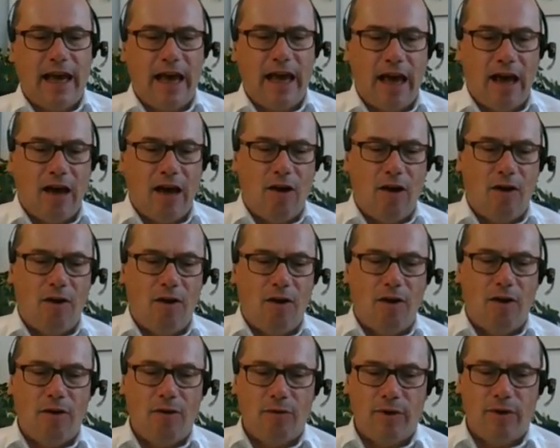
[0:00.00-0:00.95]

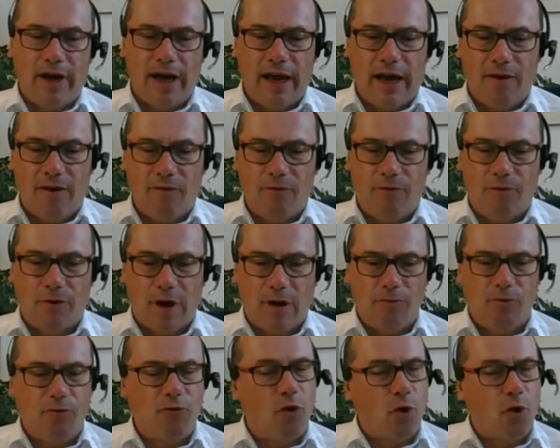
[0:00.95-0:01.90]

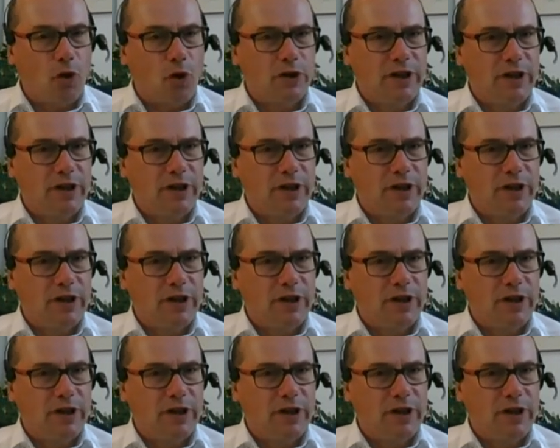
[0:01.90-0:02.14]
from 4